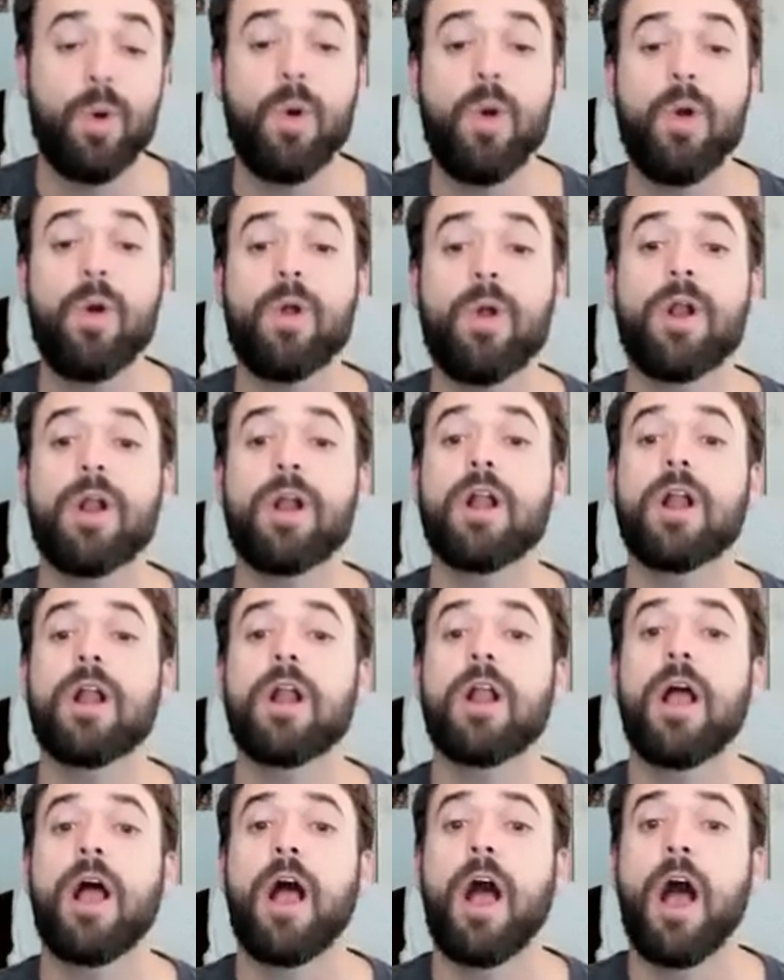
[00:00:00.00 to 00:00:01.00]

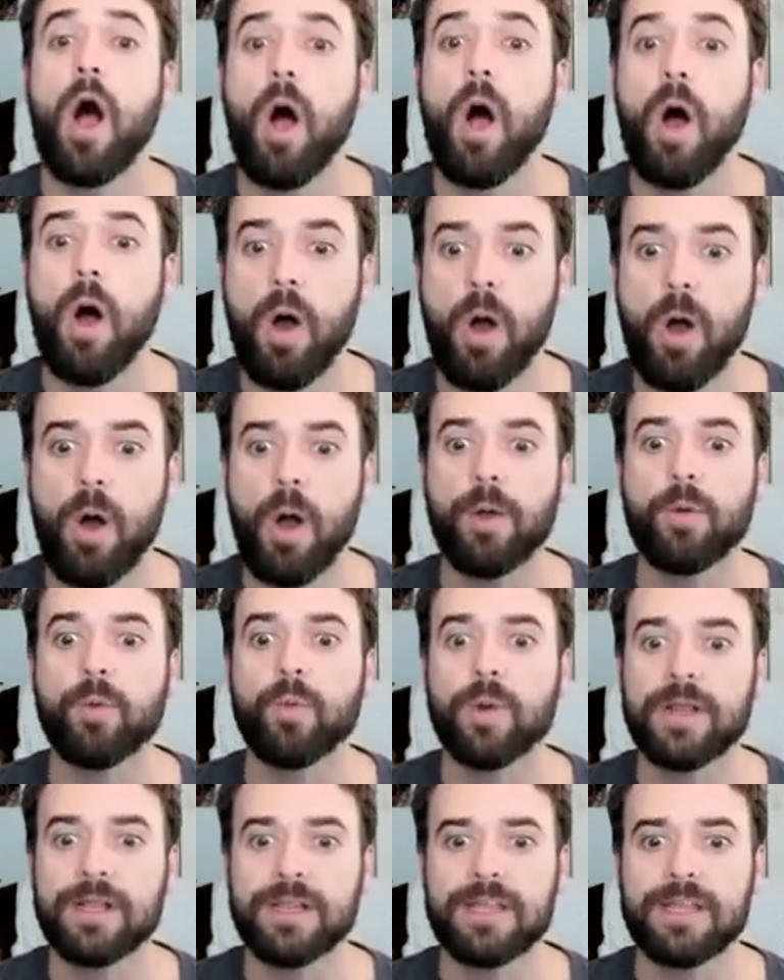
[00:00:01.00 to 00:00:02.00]
Or, oh, I
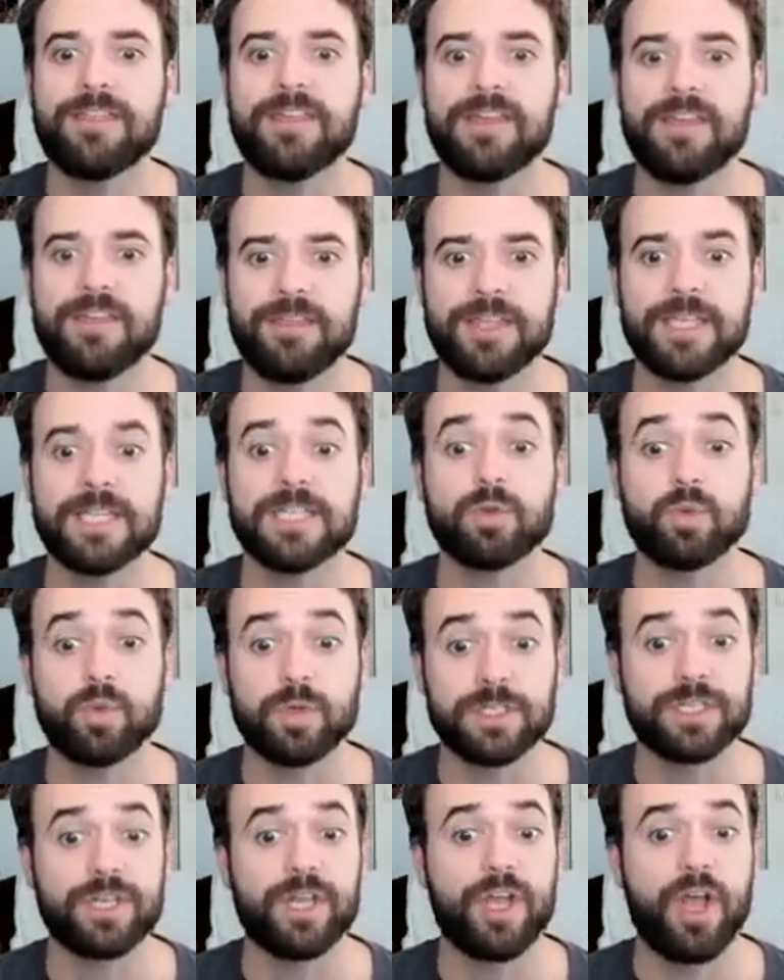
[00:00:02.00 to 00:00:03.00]
really think this
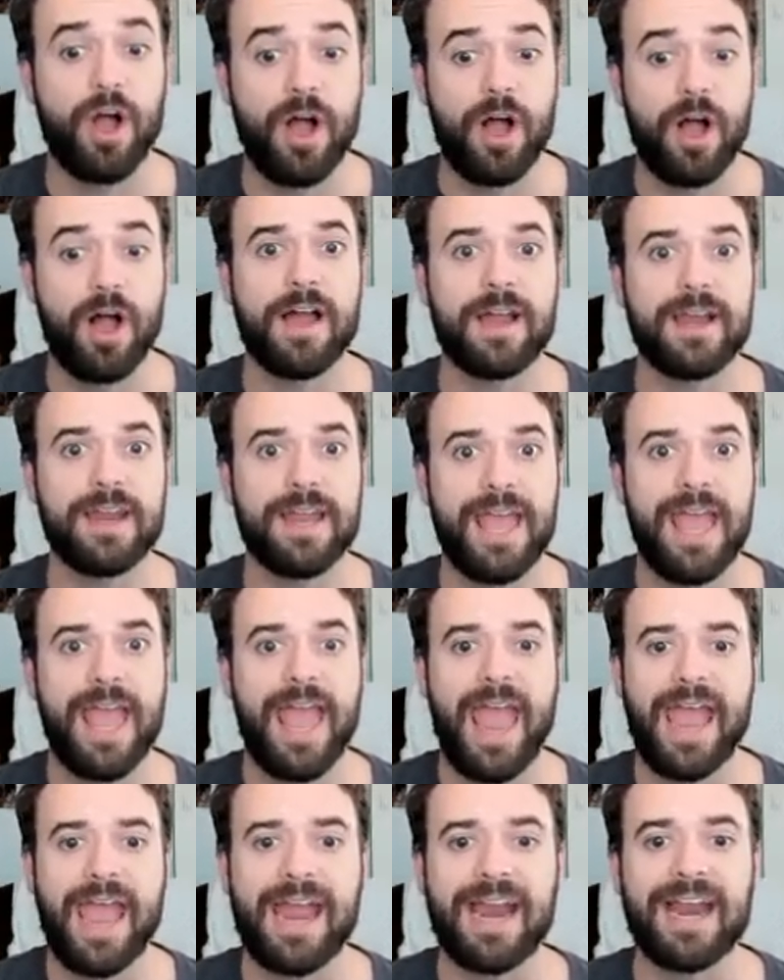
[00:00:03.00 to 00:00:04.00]
was God.
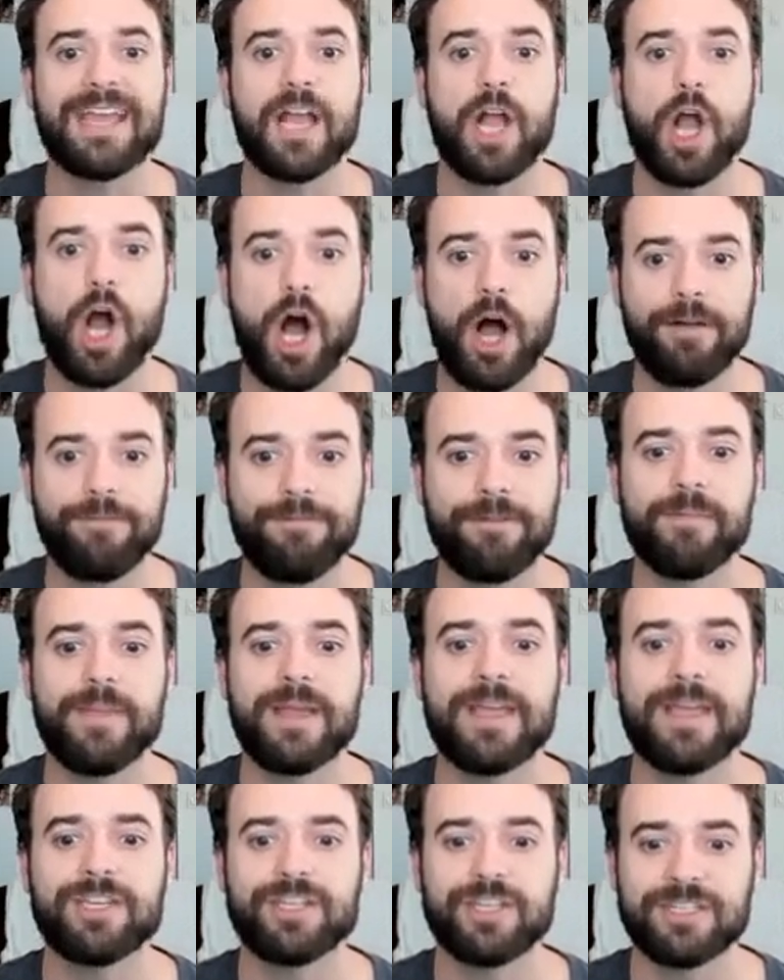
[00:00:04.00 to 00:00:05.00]
And I get
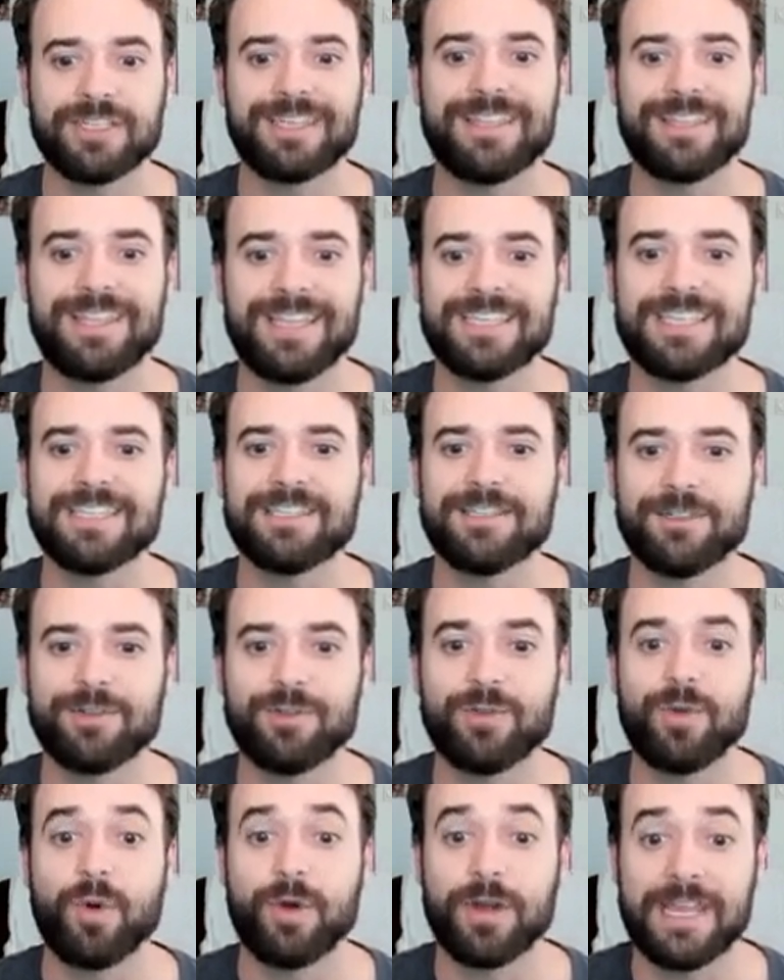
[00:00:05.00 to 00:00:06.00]
confirmations that this is
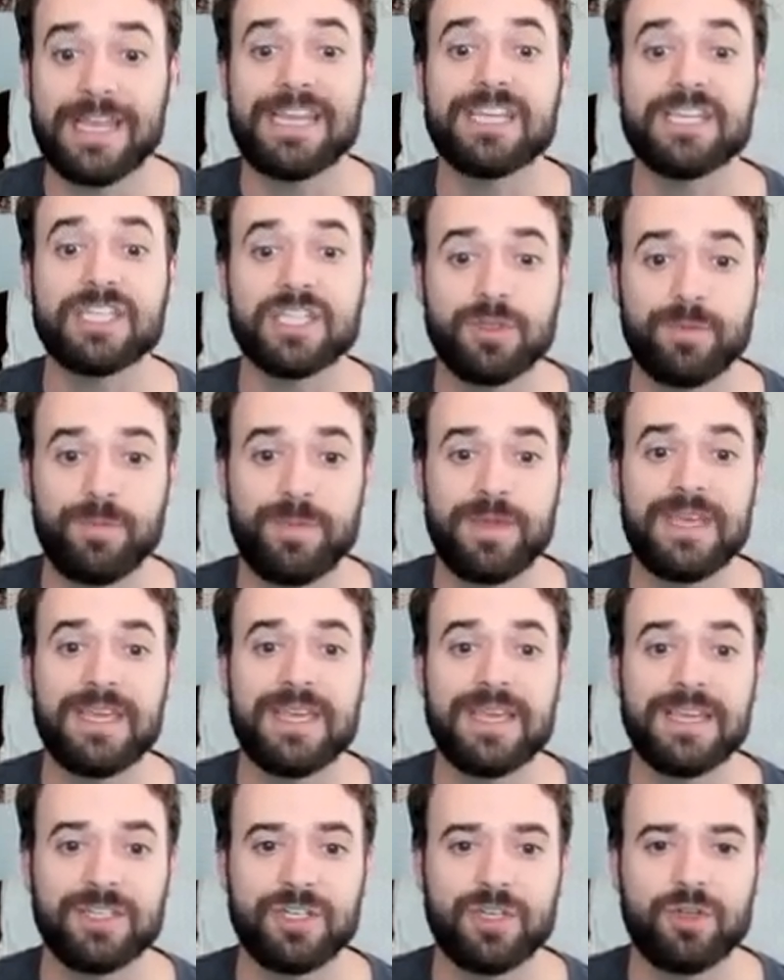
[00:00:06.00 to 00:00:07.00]
the Lord. He's
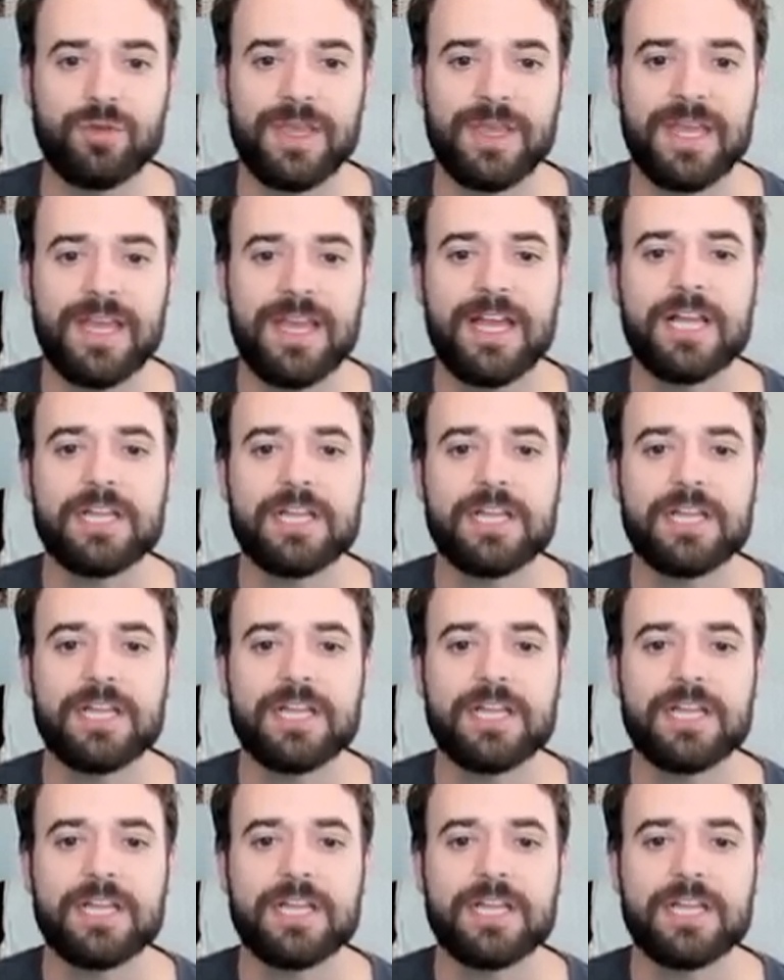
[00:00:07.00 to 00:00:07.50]
speaking to me.